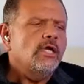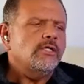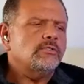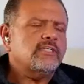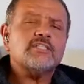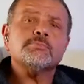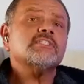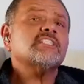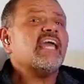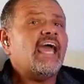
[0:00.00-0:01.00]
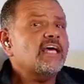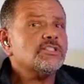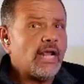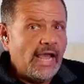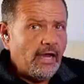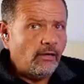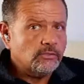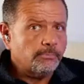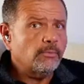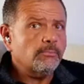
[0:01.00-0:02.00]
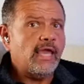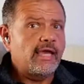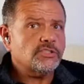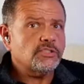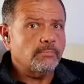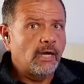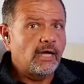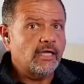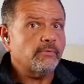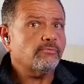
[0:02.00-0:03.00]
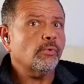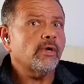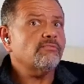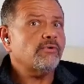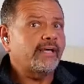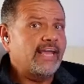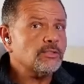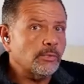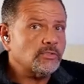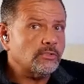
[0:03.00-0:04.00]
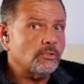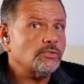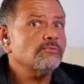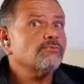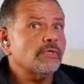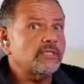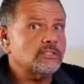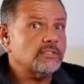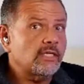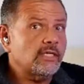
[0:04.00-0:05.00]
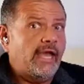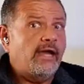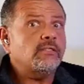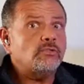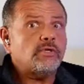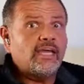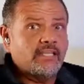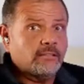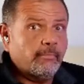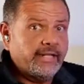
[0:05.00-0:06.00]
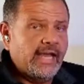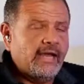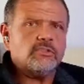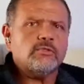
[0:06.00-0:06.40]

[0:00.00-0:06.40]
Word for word: You're desperate to cash out, to put cash in pocket before a financial institution freezes the account and you can't get the money out.